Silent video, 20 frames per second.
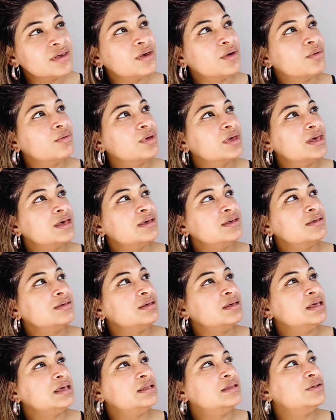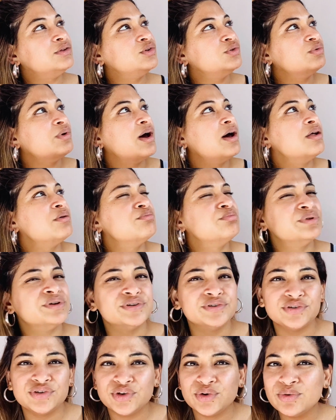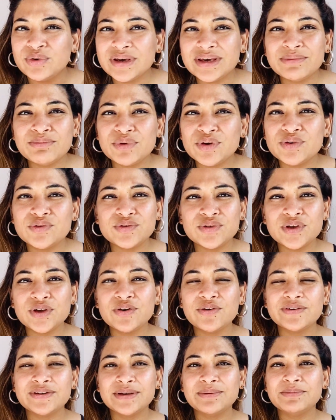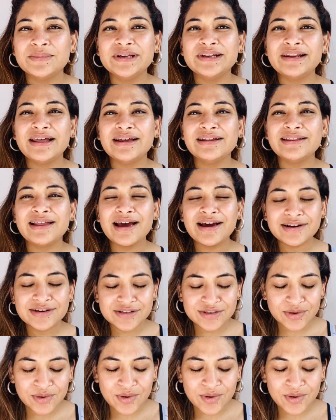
Okay, either you are pursuing music or something like that. So